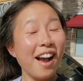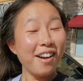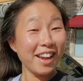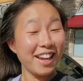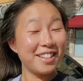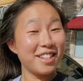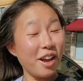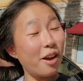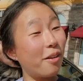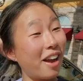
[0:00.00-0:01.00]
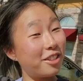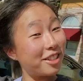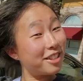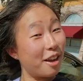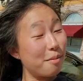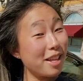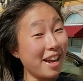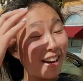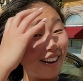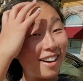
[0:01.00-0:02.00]
Okay, so as you can tell by the
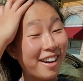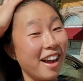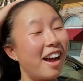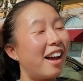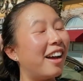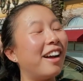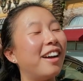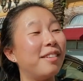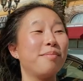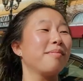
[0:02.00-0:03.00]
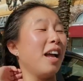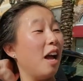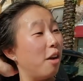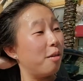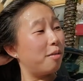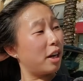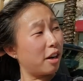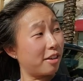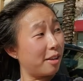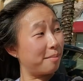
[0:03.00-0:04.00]
hair, uh, oh, hair
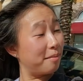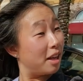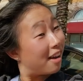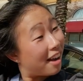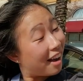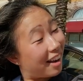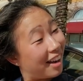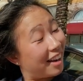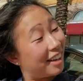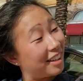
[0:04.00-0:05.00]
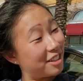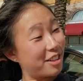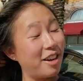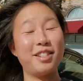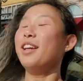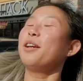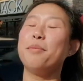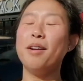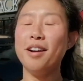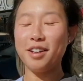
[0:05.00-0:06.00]
clip. I just got a
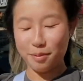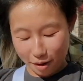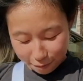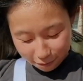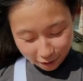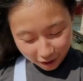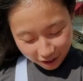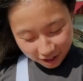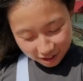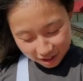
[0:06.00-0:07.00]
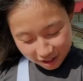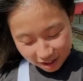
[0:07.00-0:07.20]
Cyclebar because my friends